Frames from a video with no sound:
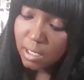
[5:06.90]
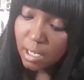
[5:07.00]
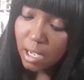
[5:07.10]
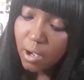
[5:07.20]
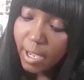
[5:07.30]

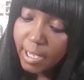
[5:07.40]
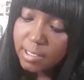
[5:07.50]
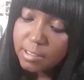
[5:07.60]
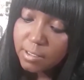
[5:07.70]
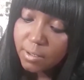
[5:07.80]
okay,
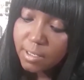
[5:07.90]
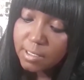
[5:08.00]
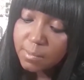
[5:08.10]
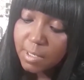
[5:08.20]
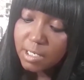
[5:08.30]
so
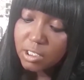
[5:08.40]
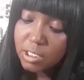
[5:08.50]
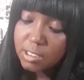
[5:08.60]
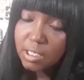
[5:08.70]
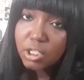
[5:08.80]
this one is
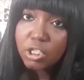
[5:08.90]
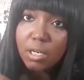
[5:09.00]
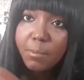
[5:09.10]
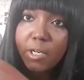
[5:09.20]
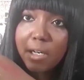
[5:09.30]
just a
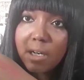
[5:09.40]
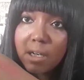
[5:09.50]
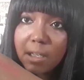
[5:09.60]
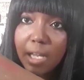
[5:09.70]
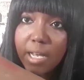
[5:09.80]
shimmer
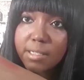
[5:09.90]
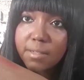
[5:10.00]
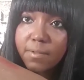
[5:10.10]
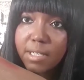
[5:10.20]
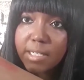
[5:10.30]
gloss,
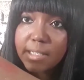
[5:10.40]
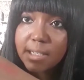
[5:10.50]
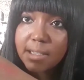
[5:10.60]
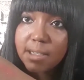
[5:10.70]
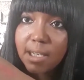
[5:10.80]
if you guys
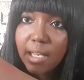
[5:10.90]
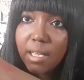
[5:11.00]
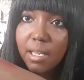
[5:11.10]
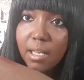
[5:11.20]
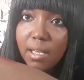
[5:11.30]
can see
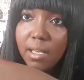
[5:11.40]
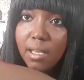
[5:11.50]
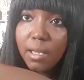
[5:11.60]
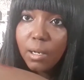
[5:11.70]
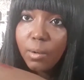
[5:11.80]

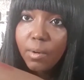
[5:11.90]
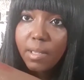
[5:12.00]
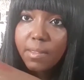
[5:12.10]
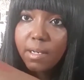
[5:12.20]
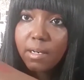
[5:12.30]
right
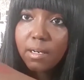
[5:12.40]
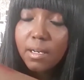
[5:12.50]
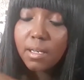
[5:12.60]
there.